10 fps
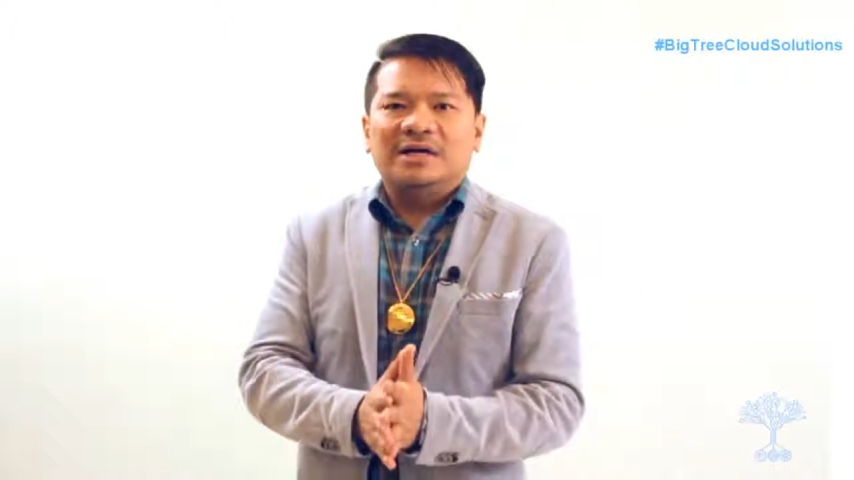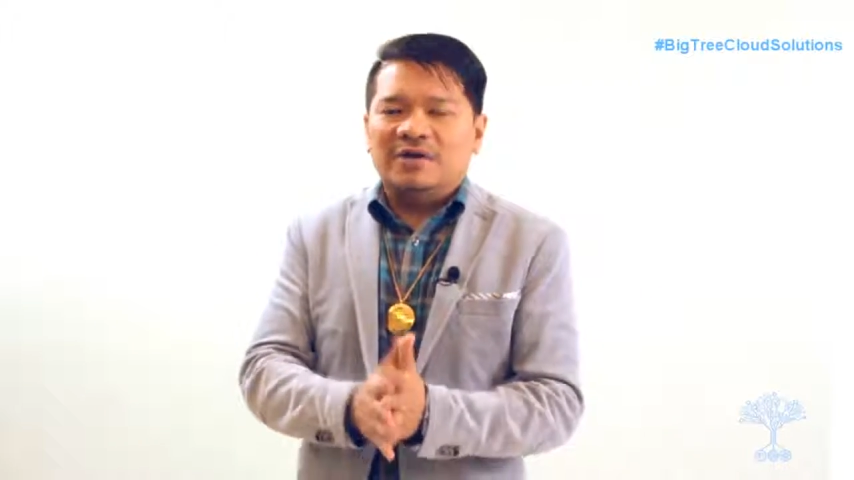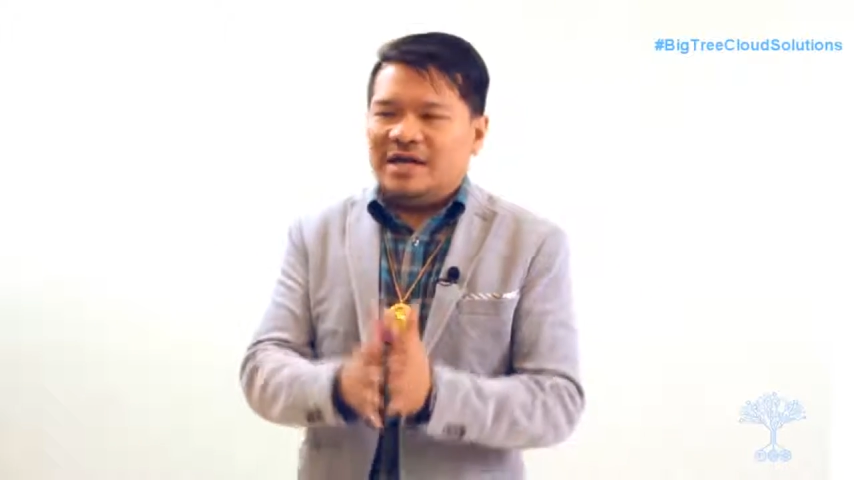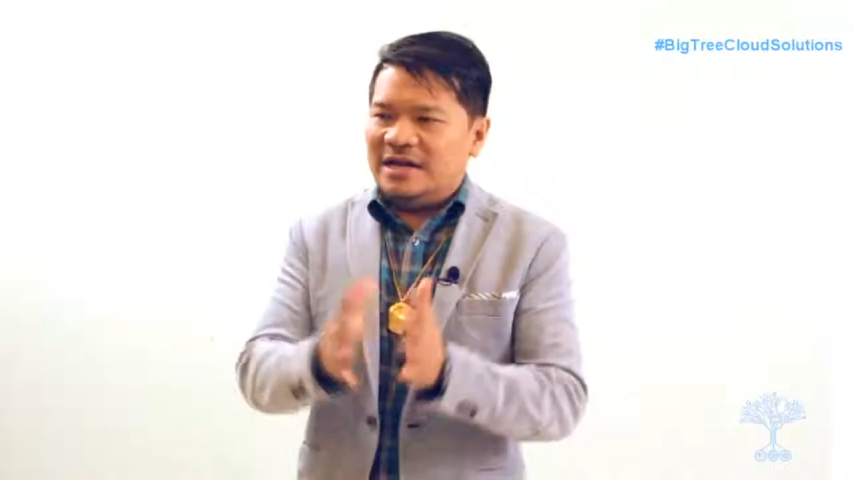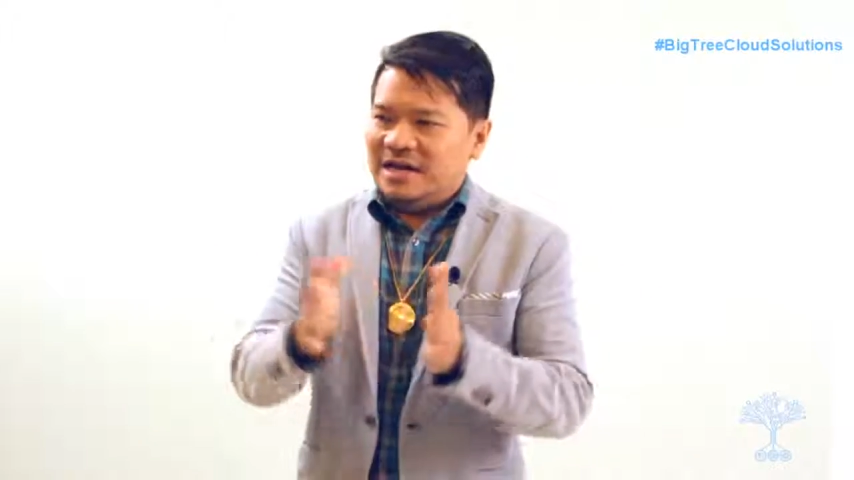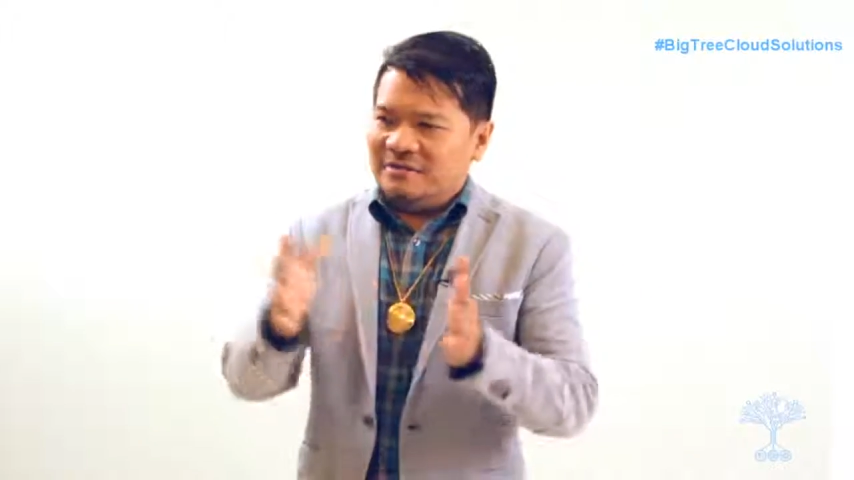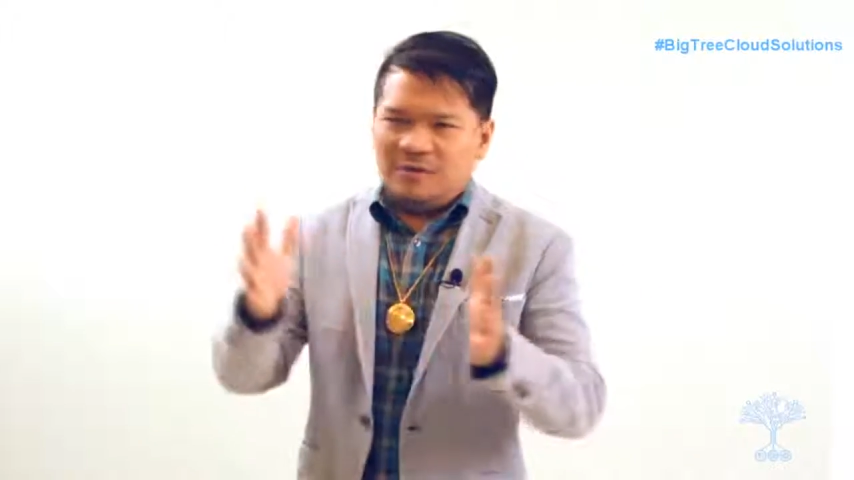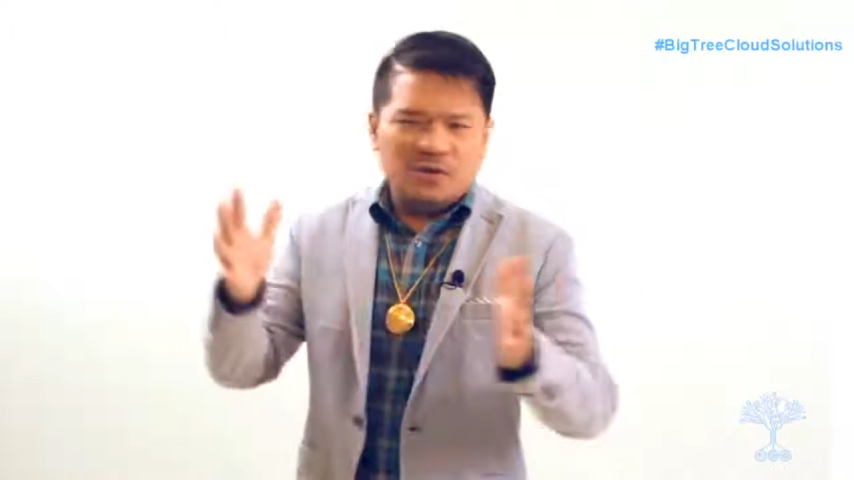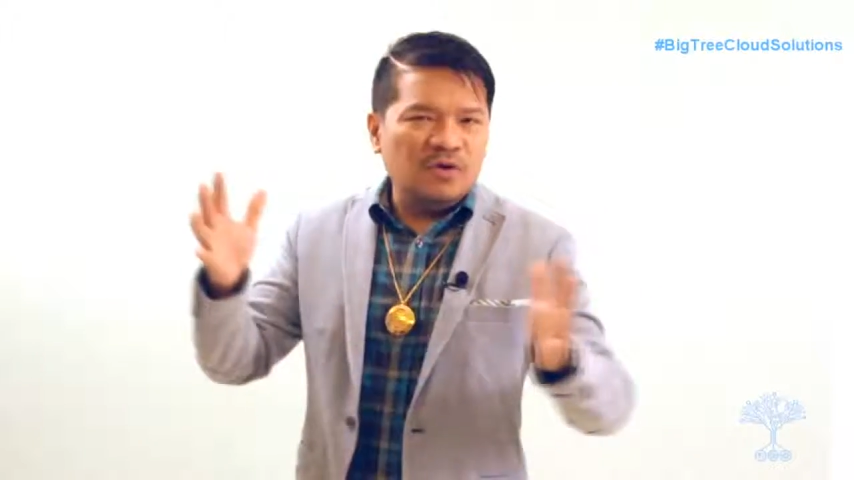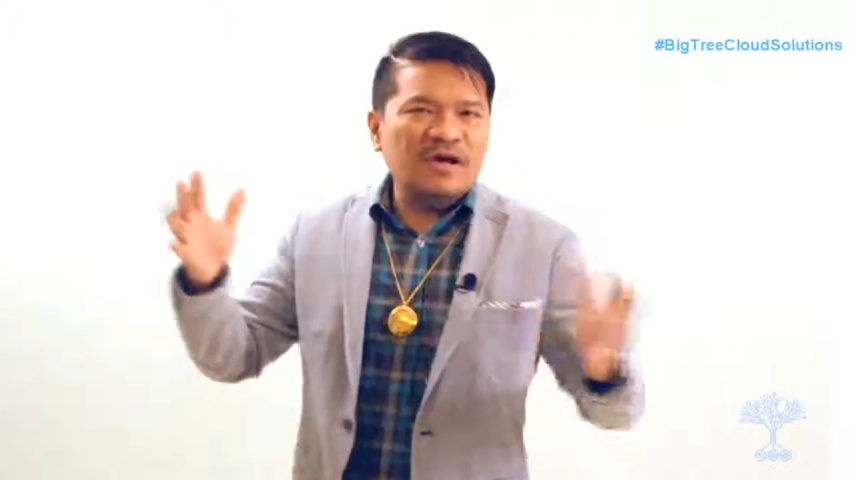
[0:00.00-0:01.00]
you can have
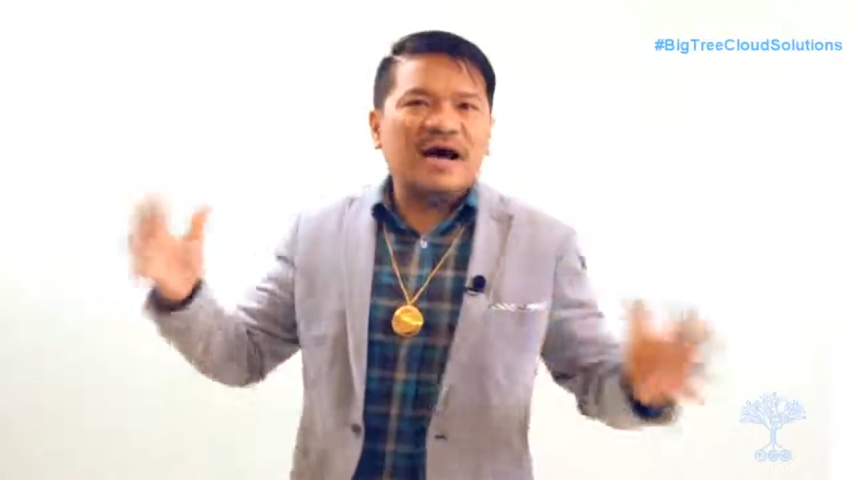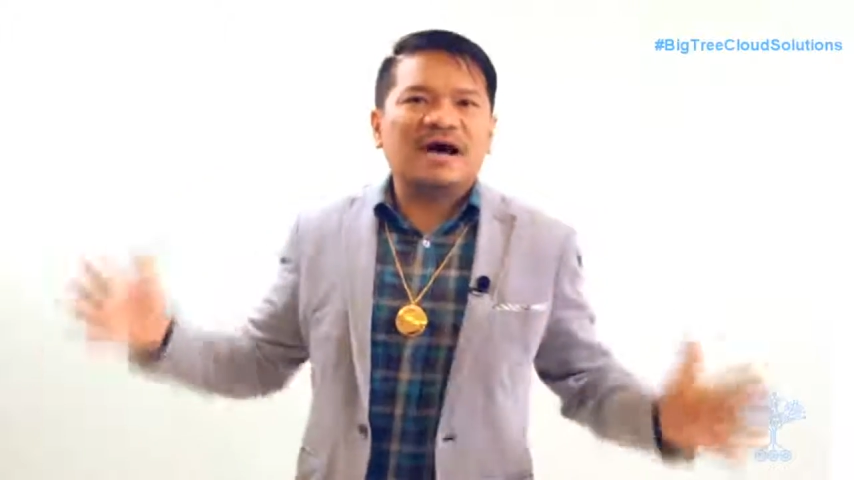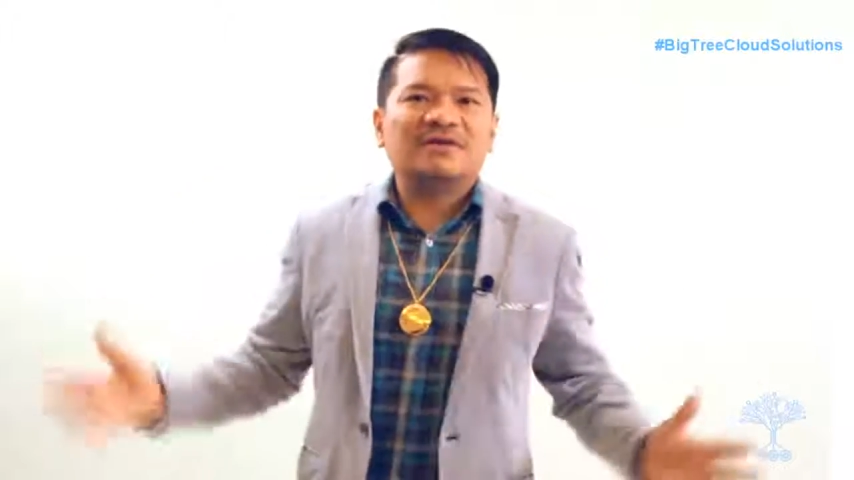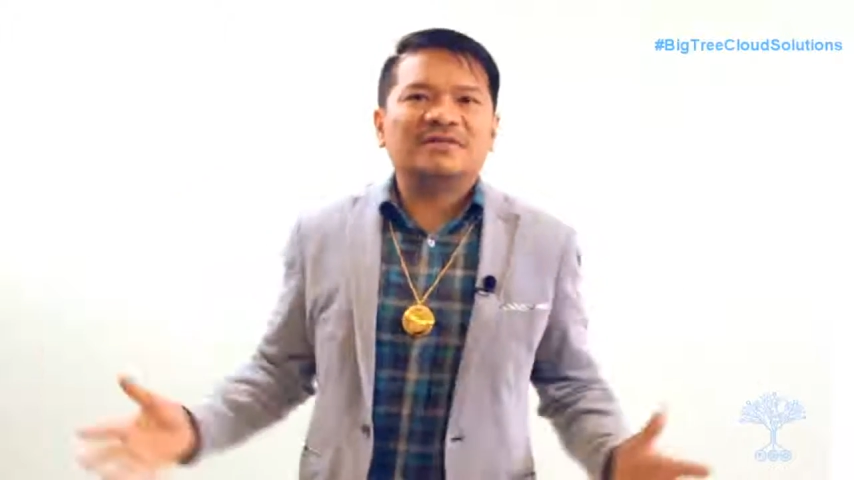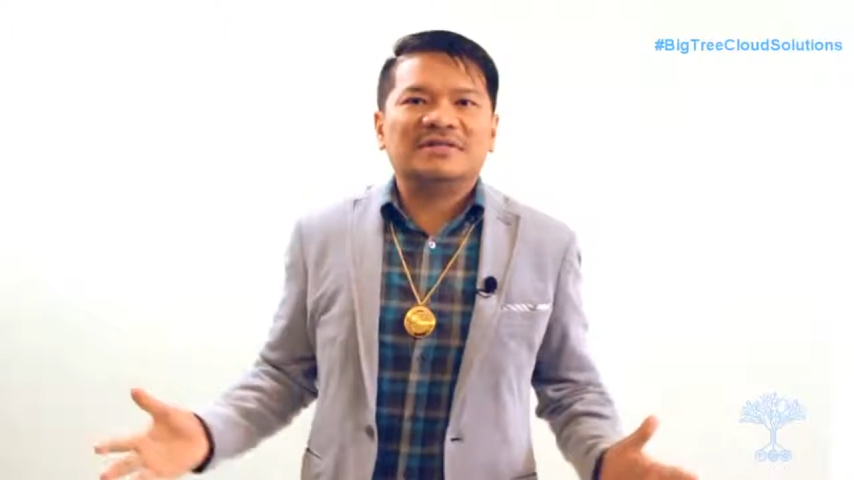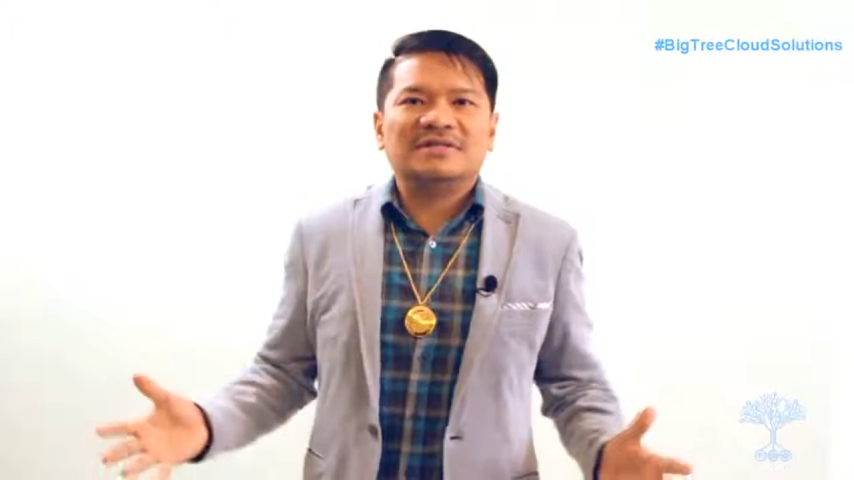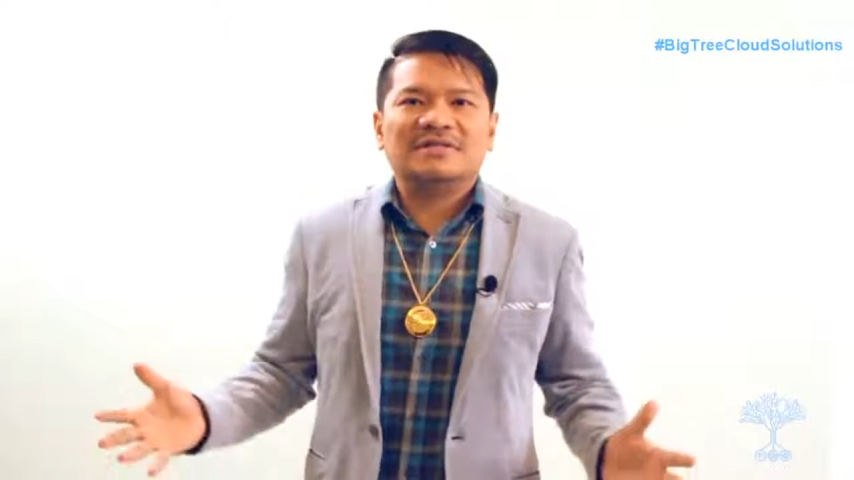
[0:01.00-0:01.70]
your own house,